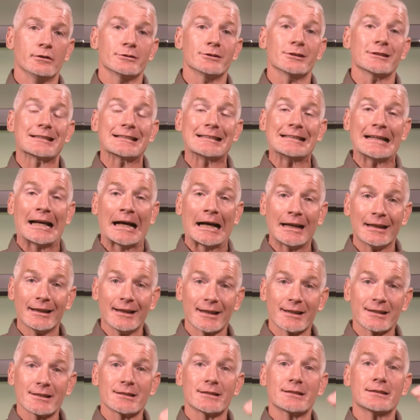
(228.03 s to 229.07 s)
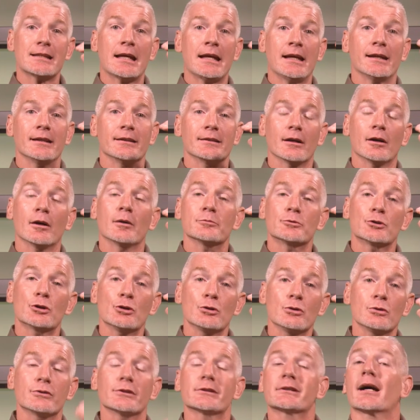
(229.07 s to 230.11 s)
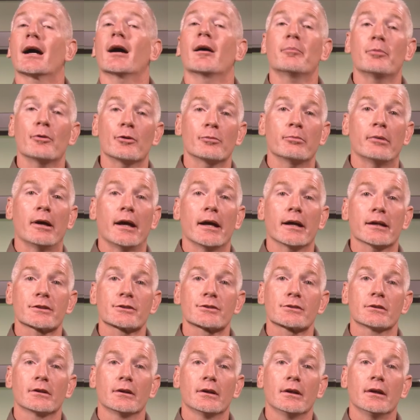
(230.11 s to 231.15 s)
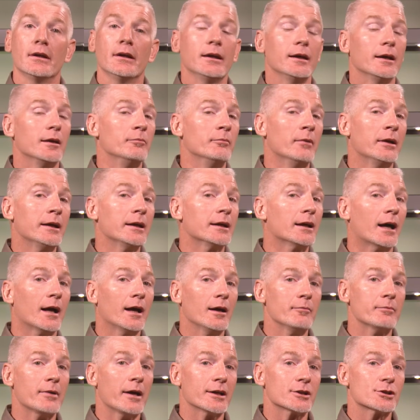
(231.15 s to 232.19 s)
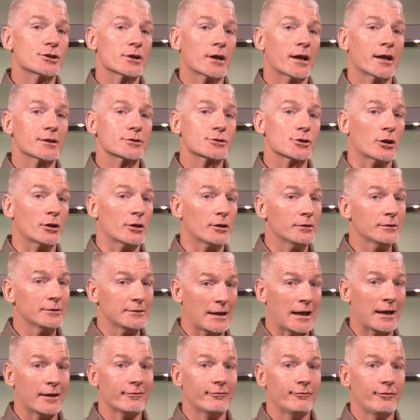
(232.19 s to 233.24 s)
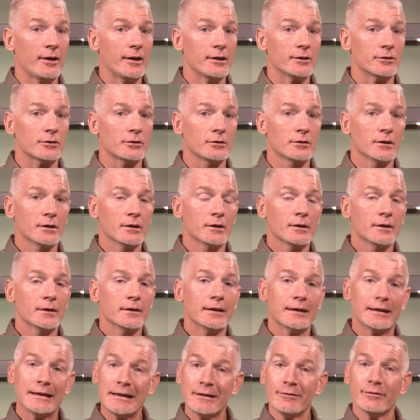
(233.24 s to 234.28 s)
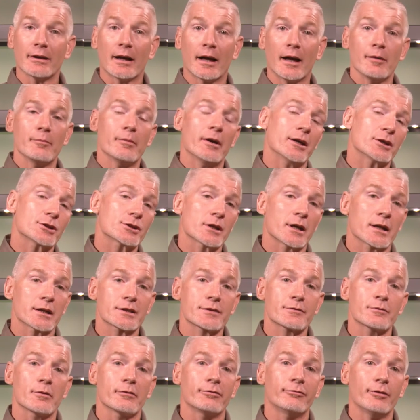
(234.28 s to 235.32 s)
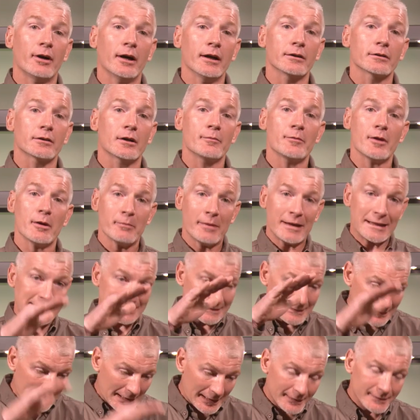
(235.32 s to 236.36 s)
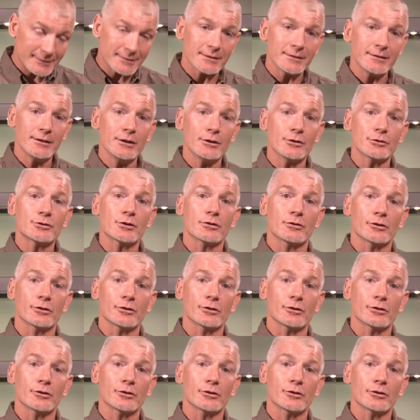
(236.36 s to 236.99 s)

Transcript: does not extend up to the top of their backs. And many high back shots are not fatal, even high back shots from a firearm that may knock the deer to